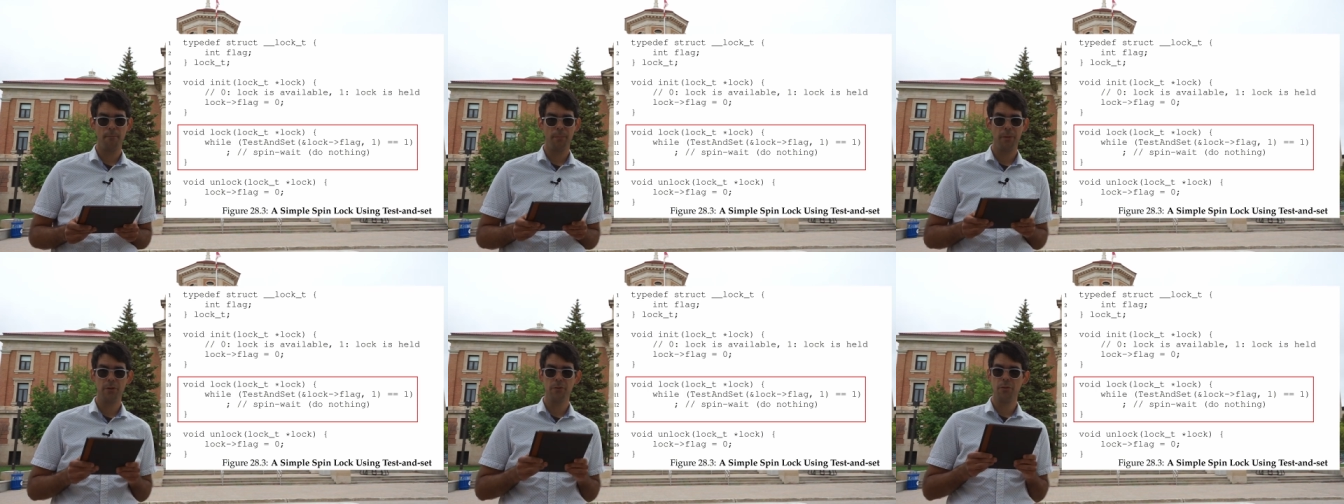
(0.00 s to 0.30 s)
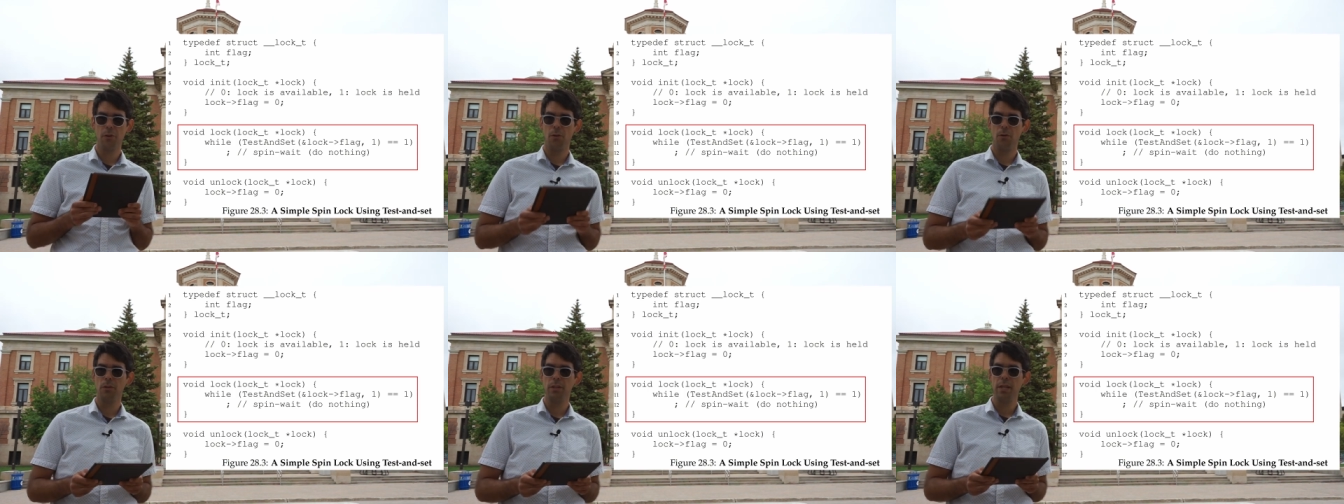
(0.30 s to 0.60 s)
There's
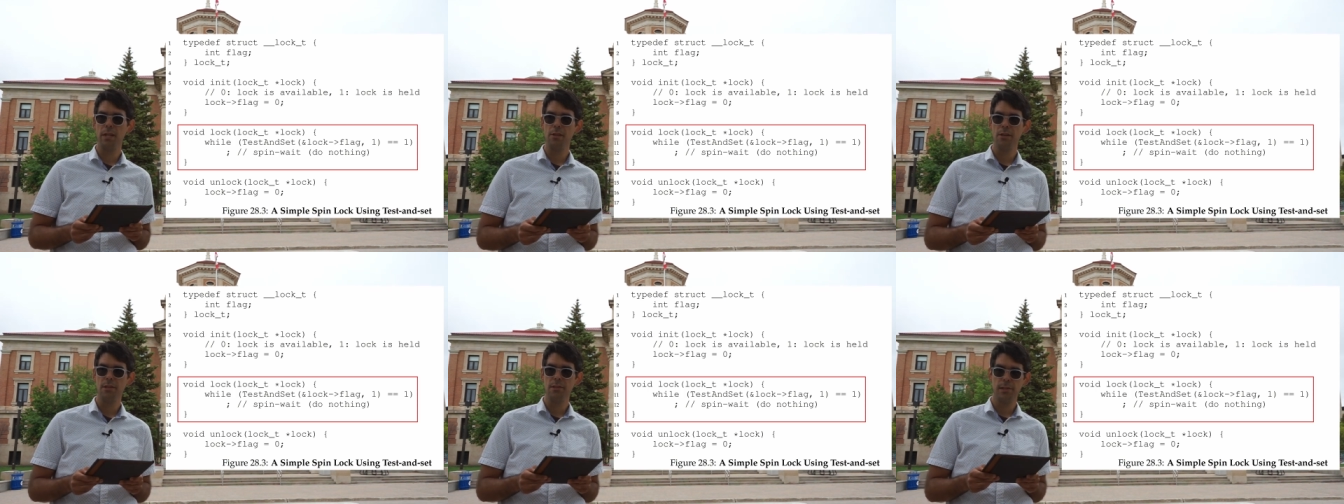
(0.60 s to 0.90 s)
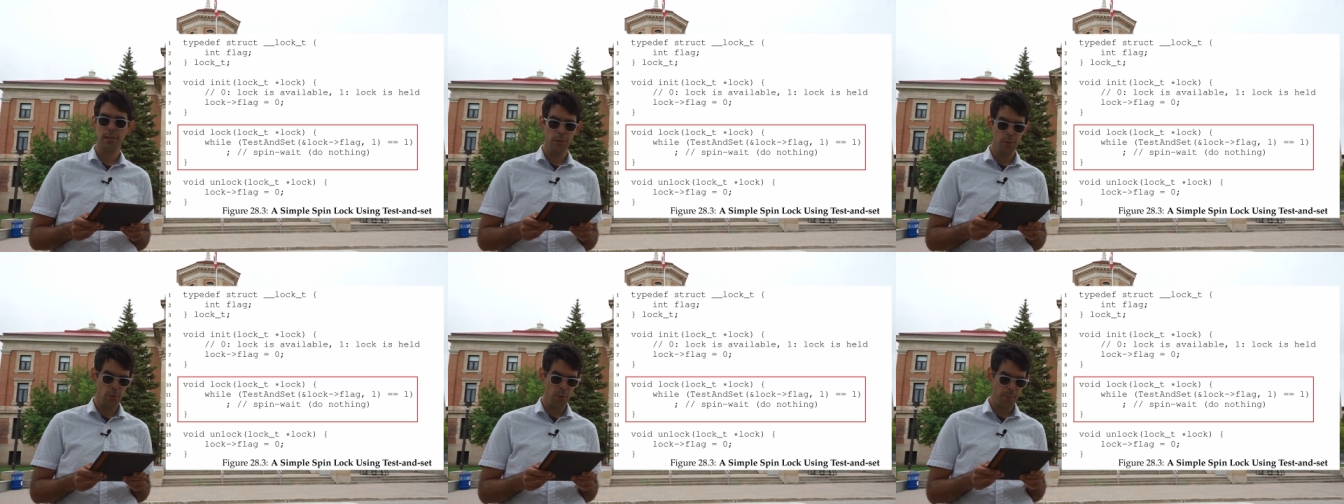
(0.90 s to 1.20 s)
only this
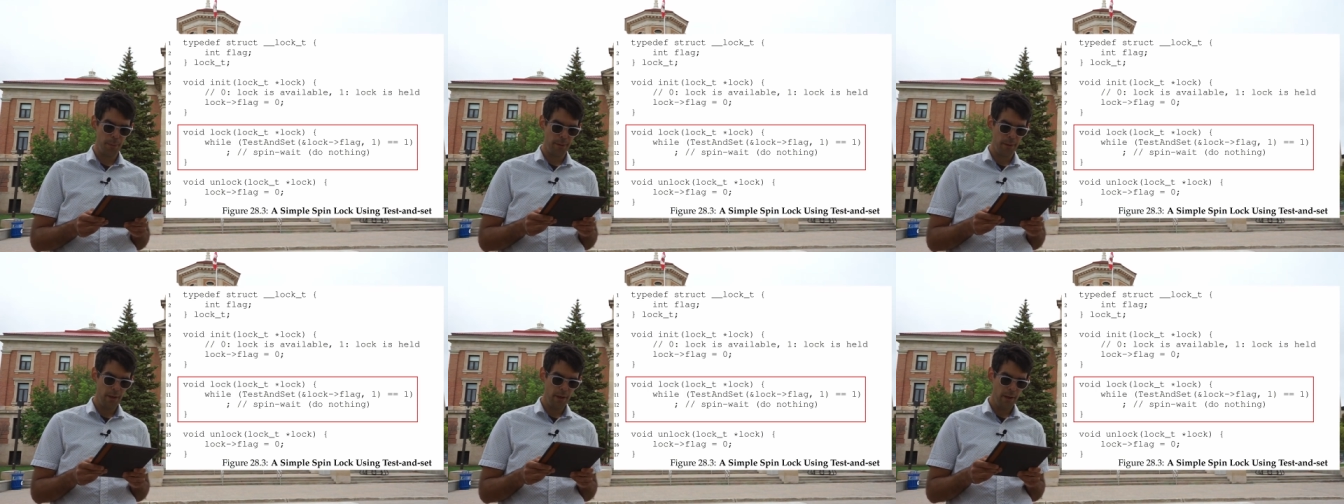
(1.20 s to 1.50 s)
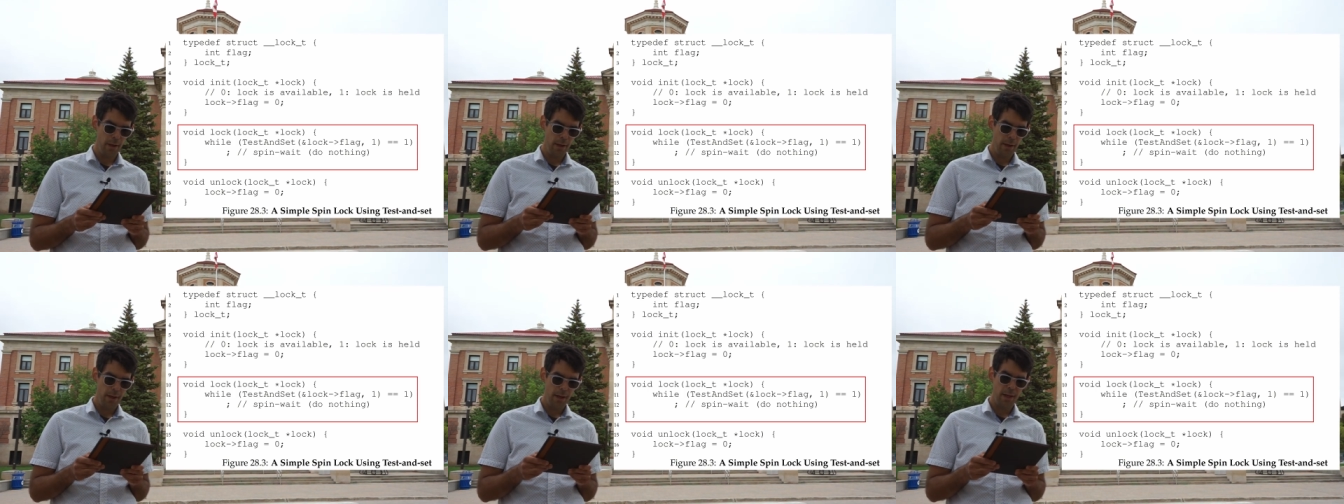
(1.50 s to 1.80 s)
loop,
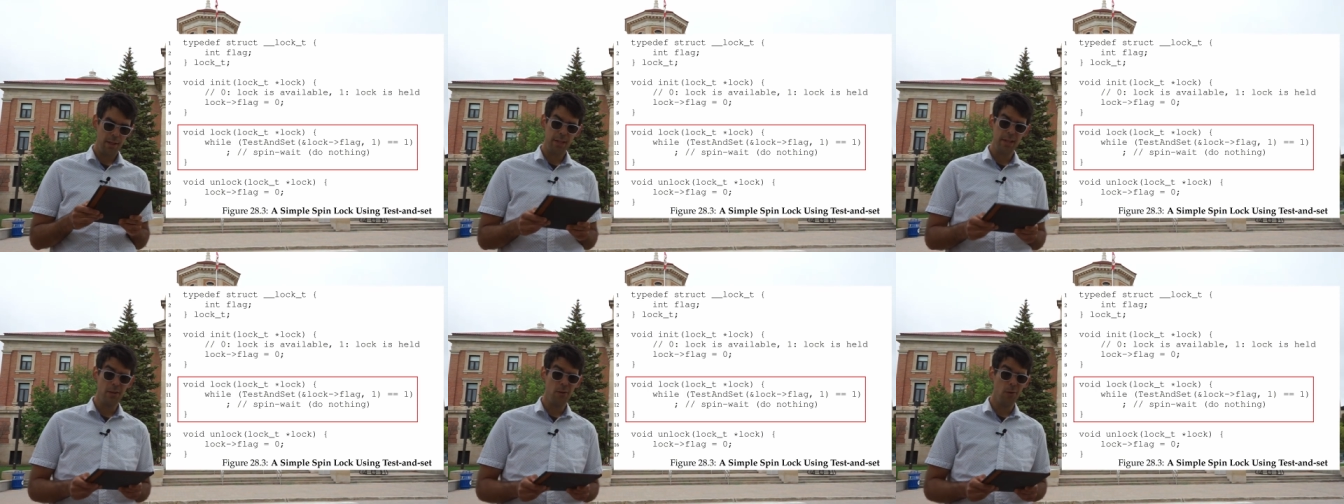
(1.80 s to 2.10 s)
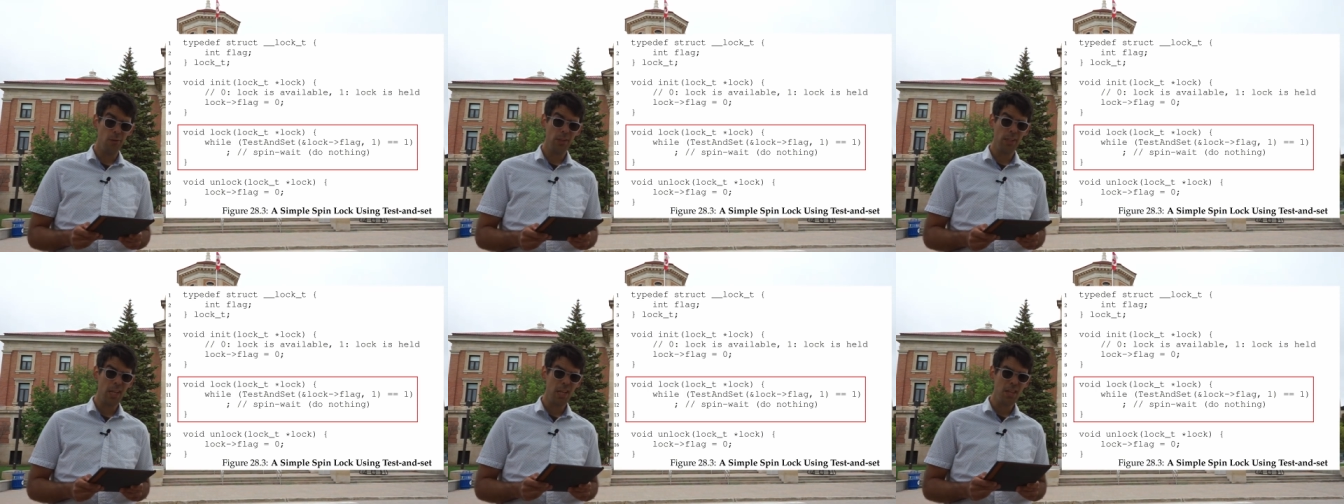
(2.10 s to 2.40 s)
and the
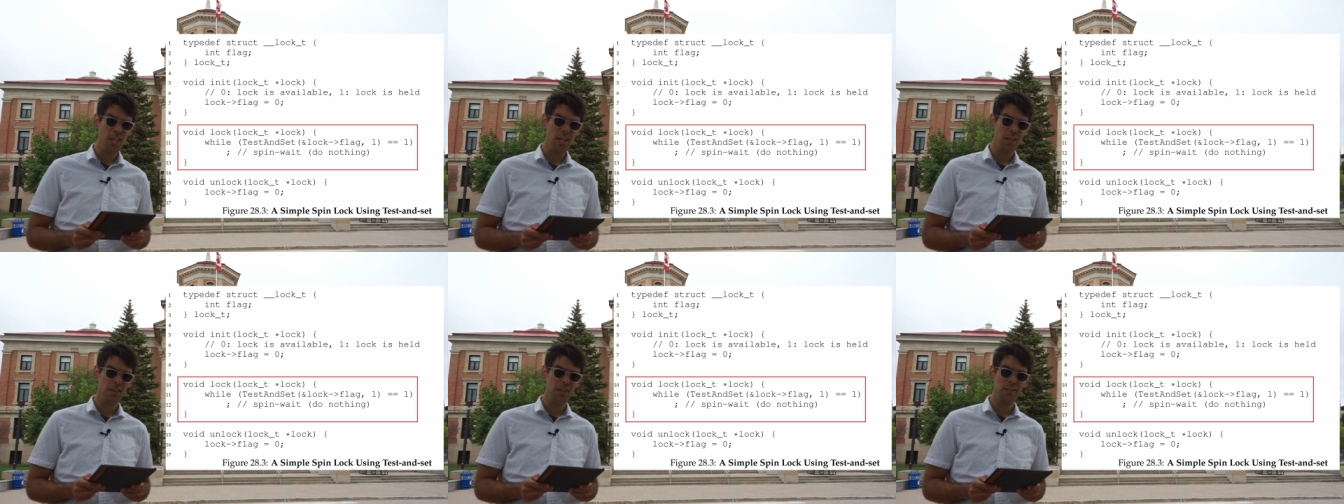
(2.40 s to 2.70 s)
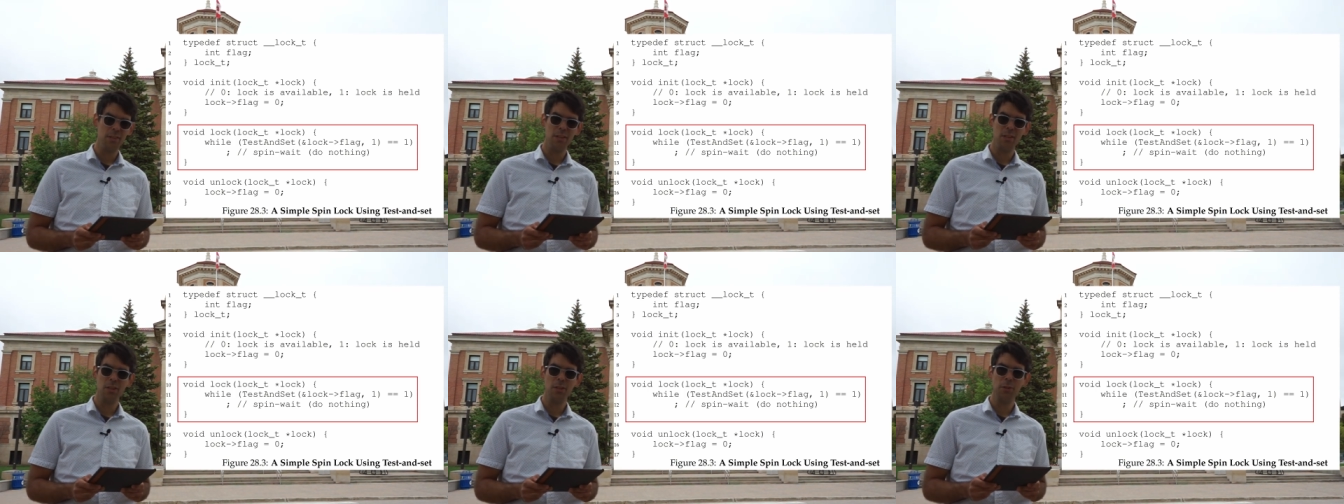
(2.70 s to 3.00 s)
only thing
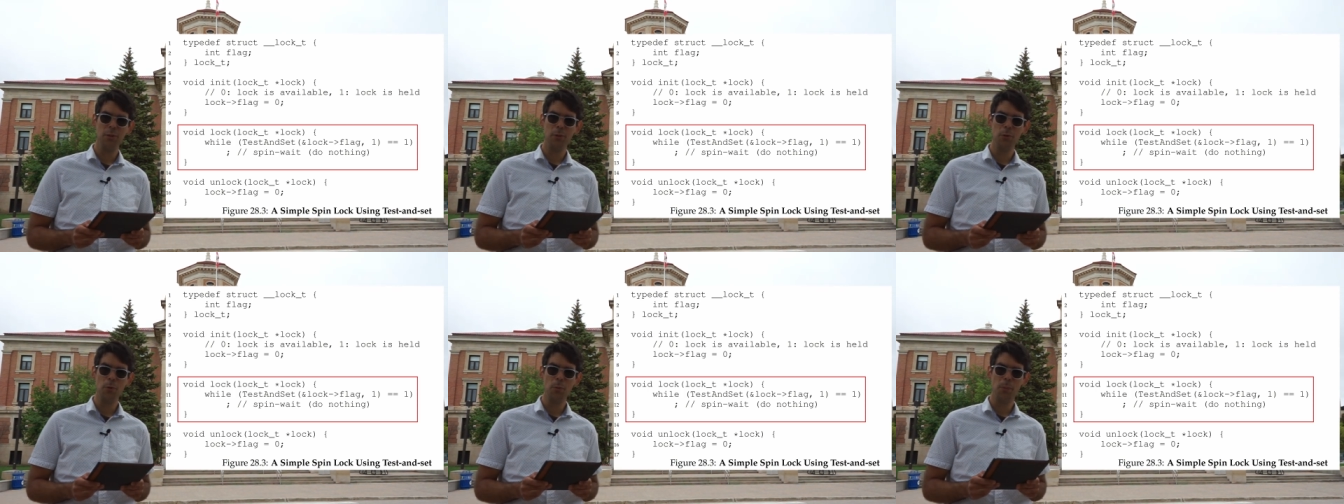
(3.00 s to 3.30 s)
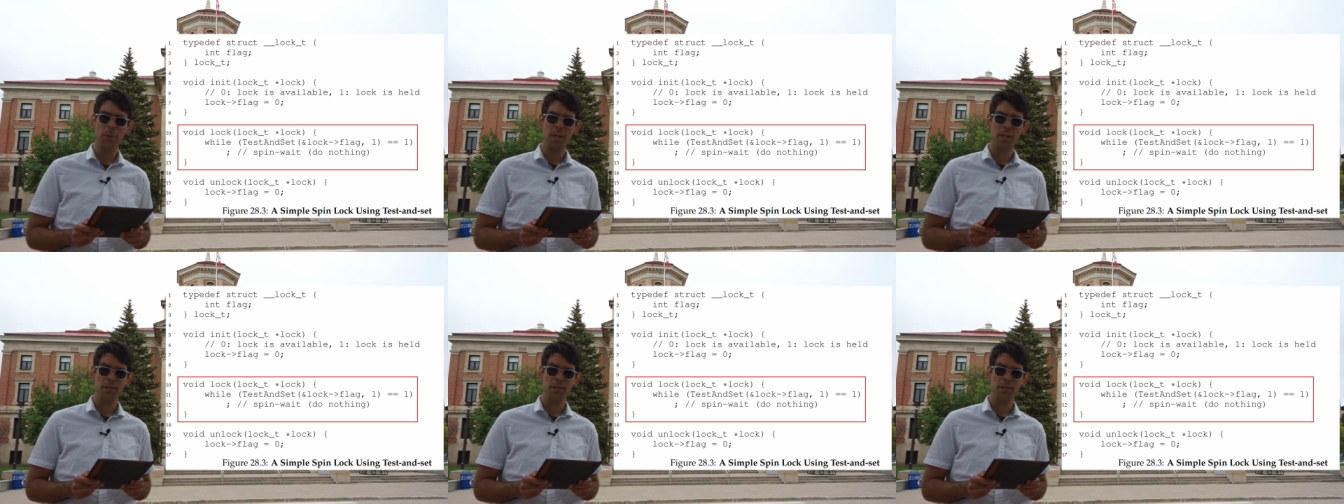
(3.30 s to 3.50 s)
that's in the loop